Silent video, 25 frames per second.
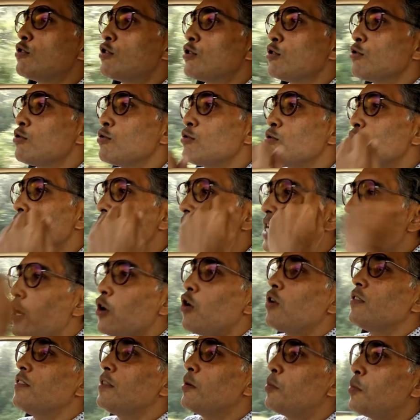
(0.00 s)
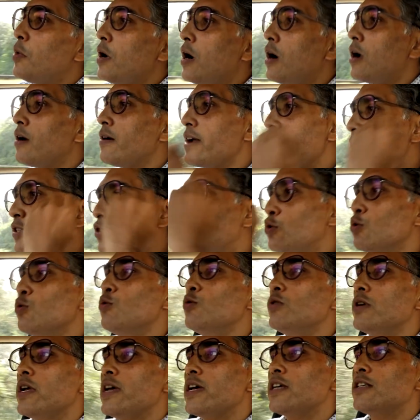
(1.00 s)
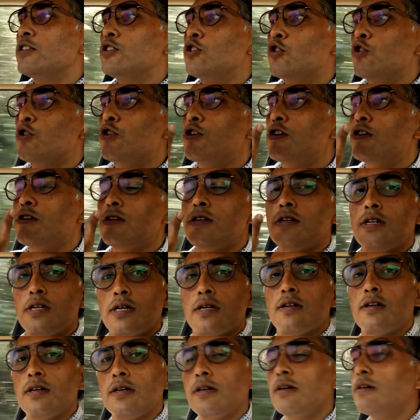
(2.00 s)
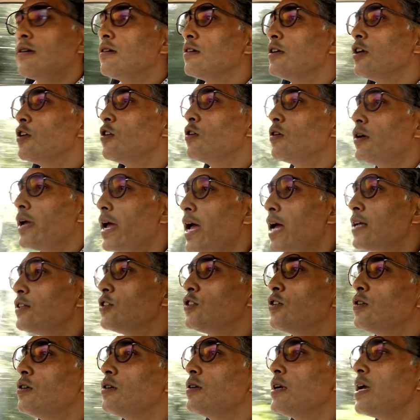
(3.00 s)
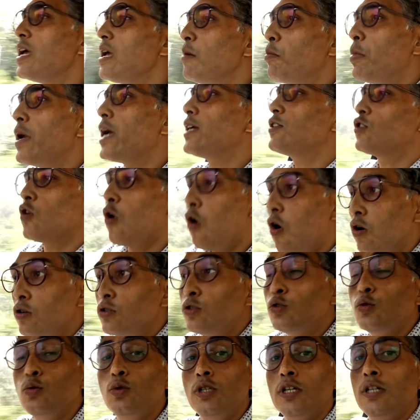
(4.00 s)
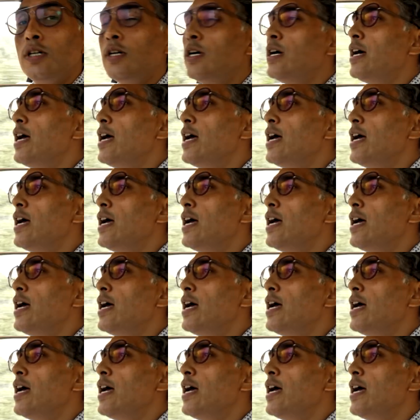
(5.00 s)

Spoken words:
to get on the power as soon as you're at your apex or sooner,